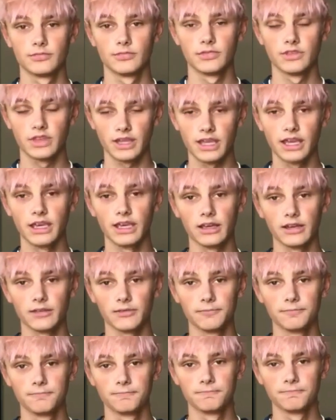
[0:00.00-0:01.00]
the king,
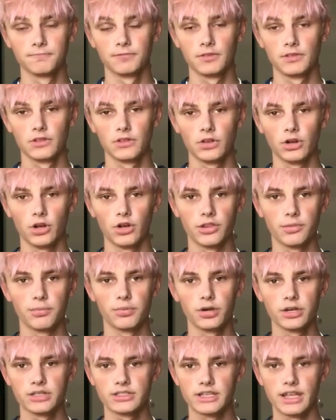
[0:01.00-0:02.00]
or the
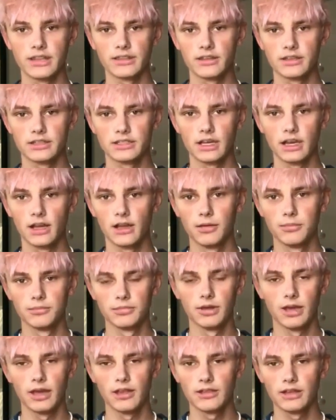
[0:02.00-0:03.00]
prince at the time,
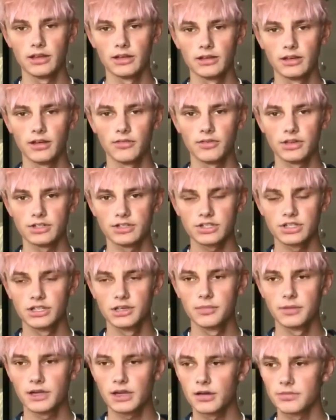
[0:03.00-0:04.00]
and then eventually he
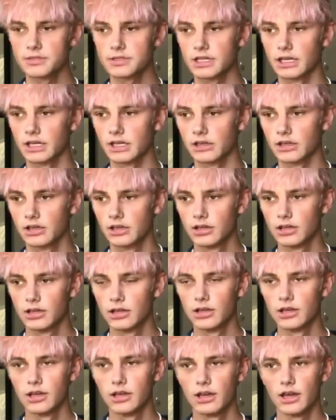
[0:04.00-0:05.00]
becomes king.
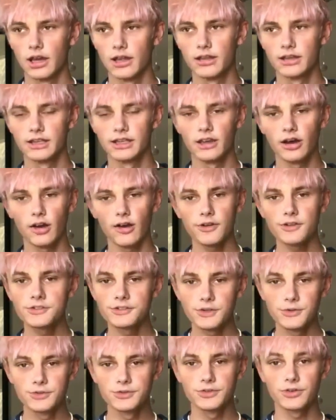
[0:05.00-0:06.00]
And then he
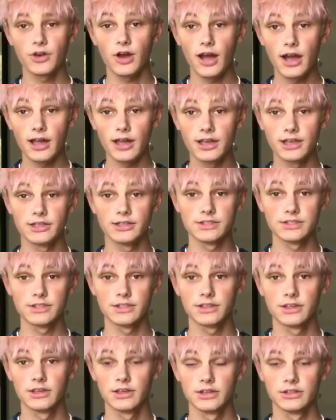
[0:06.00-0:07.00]
also tries
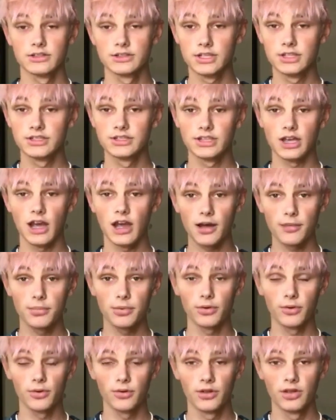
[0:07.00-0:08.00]
to
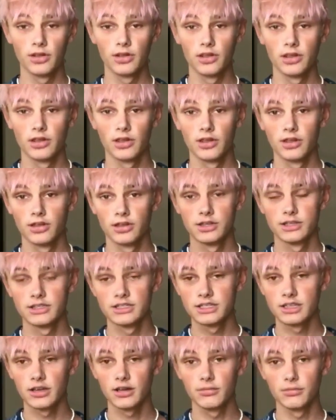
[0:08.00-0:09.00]
topple
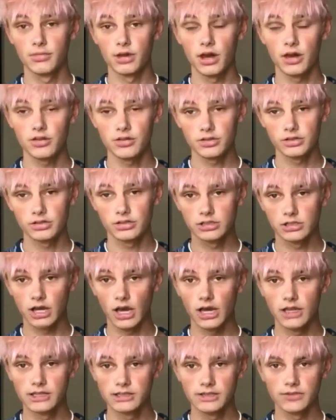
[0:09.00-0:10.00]
some other
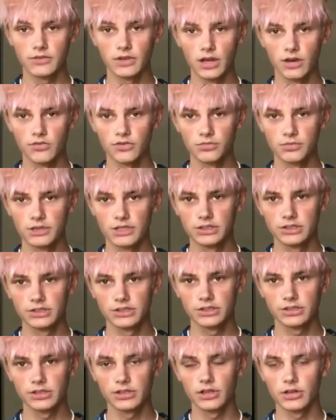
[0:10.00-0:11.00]
kinds of
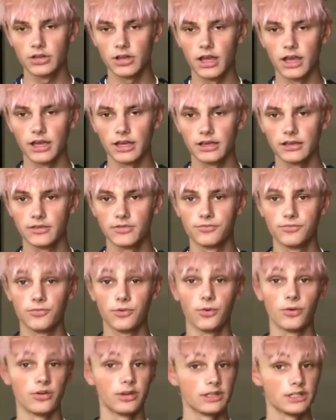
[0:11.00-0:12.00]
governments, like,
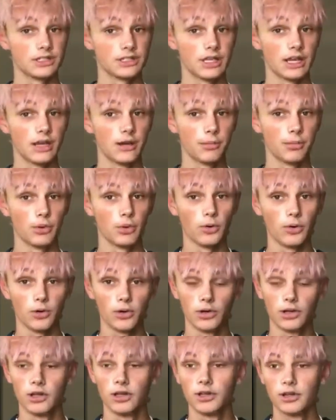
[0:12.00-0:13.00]
for example,